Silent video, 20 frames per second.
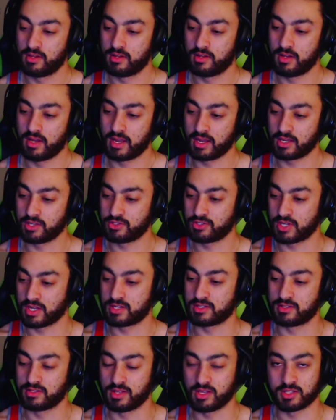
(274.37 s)
I could
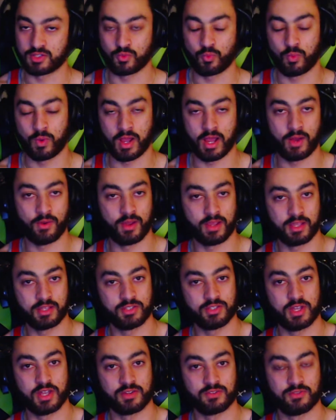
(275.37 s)
change this. Wow, I can
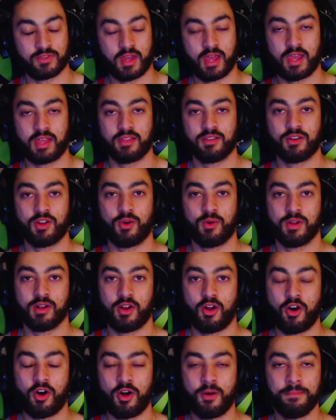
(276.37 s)
change that. And
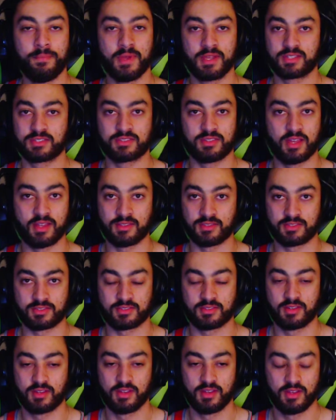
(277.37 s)
it all makes
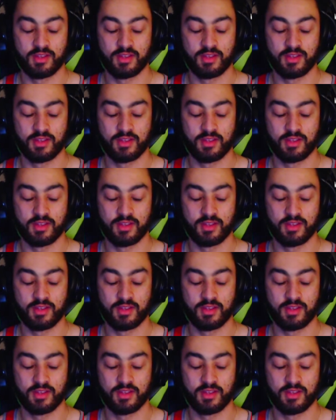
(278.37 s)
sense.